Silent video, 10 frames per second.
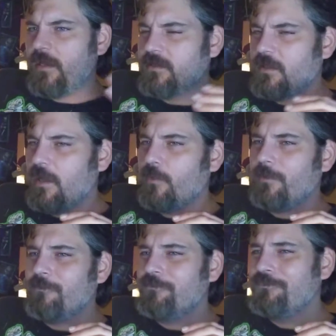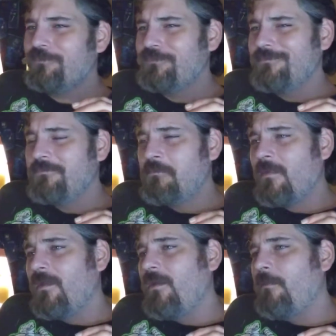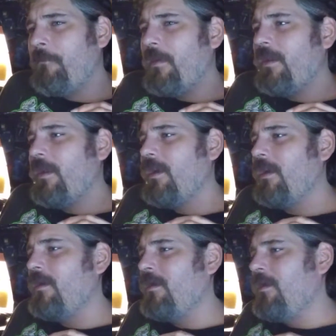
I said that one. But uh,